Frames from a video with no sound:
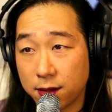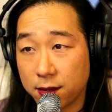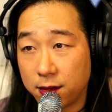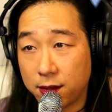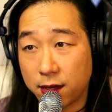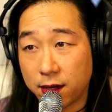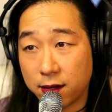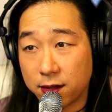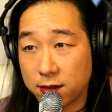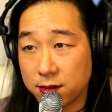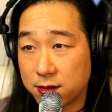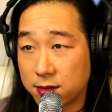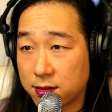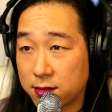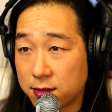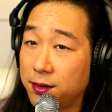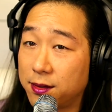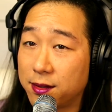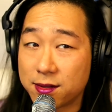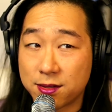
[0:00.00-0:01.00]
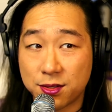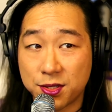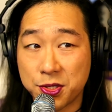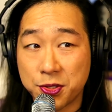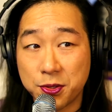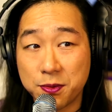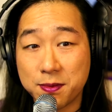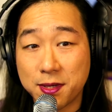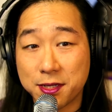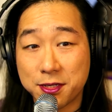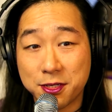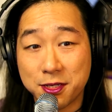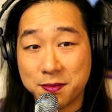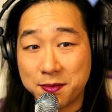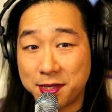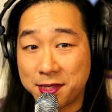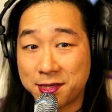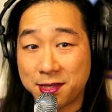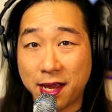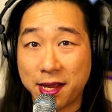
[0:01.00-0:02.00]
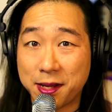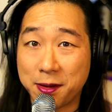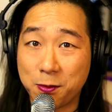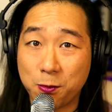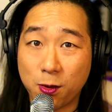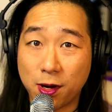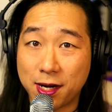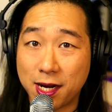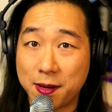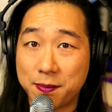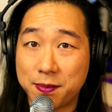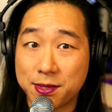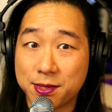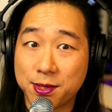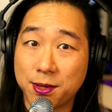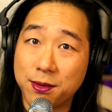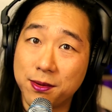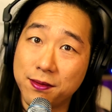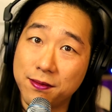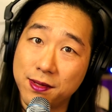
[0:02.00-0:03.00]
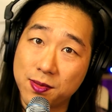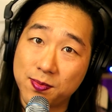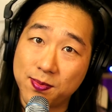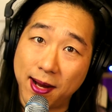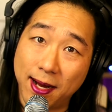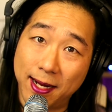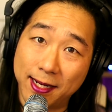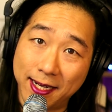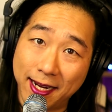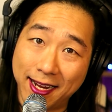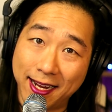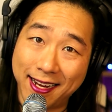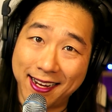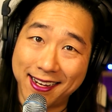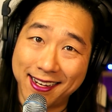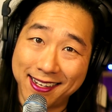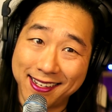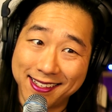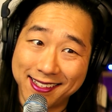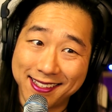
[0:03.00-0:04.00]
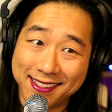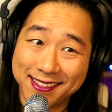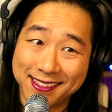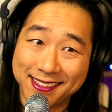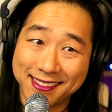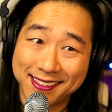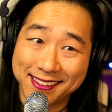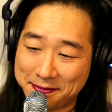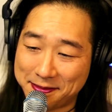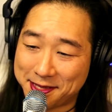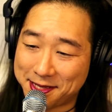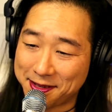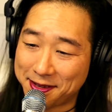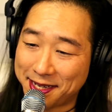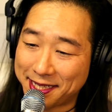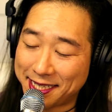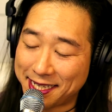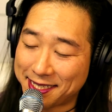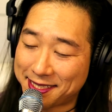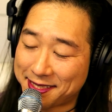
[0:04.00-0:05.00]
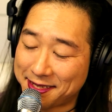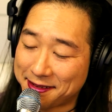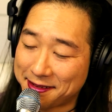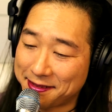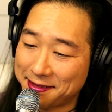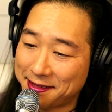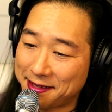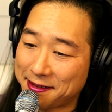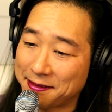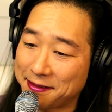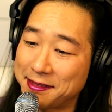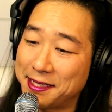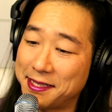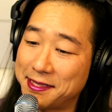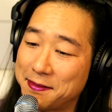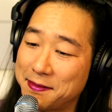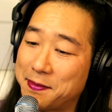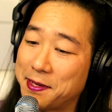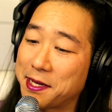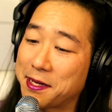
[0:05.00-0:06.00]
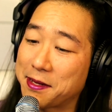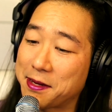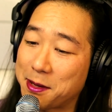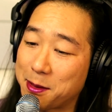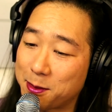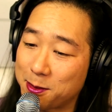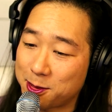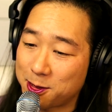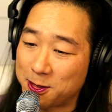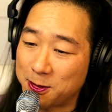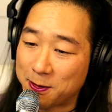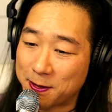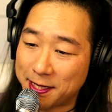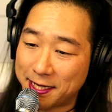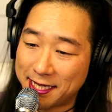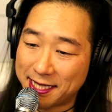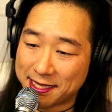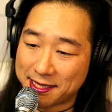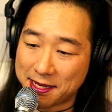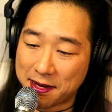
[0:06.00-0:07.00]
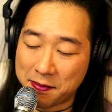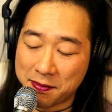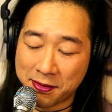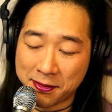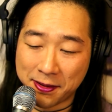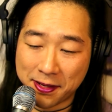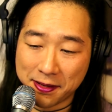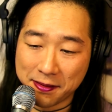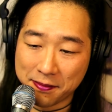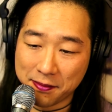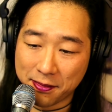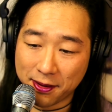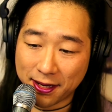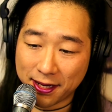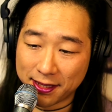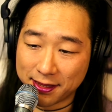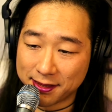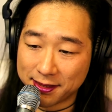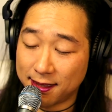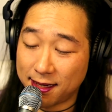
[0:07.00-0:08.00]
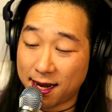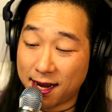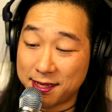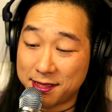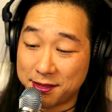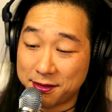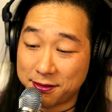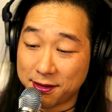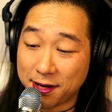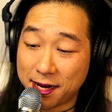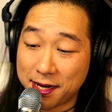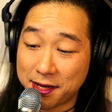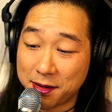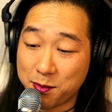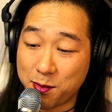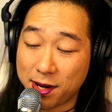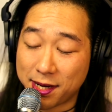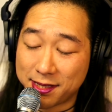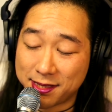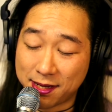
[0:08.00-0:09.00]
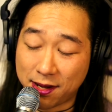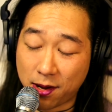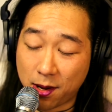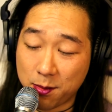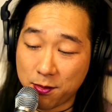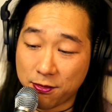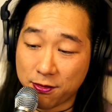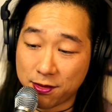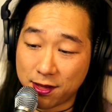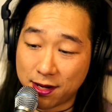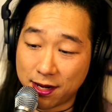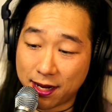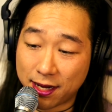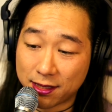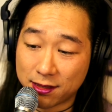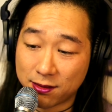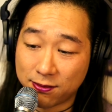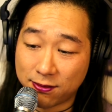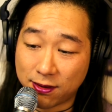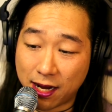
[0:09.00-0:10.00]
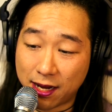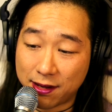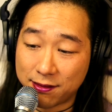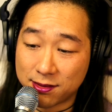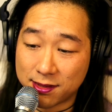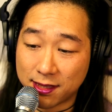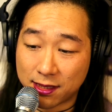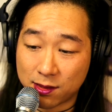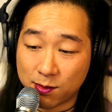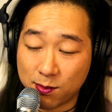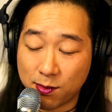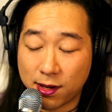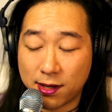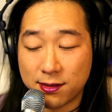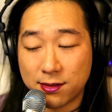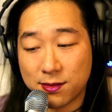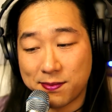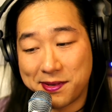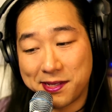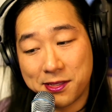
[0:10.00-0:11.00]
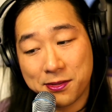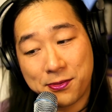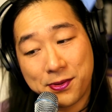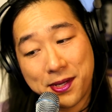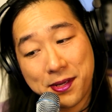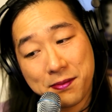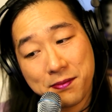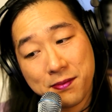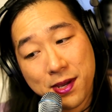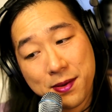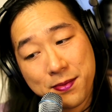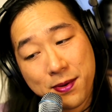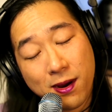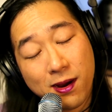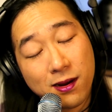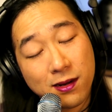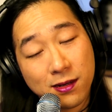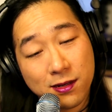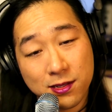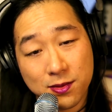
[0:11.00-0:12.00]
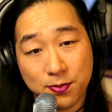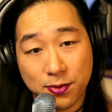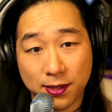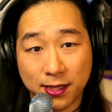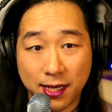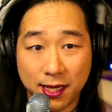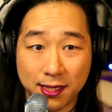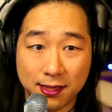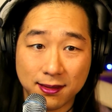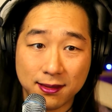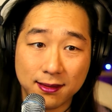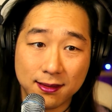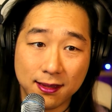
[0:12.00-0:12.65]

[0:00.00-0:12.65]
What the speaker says: There's too much to be said in one episode of this podcast. So I guess there'll need to be another story at some point, but I divided my time for the next 5-6 months between my partner's place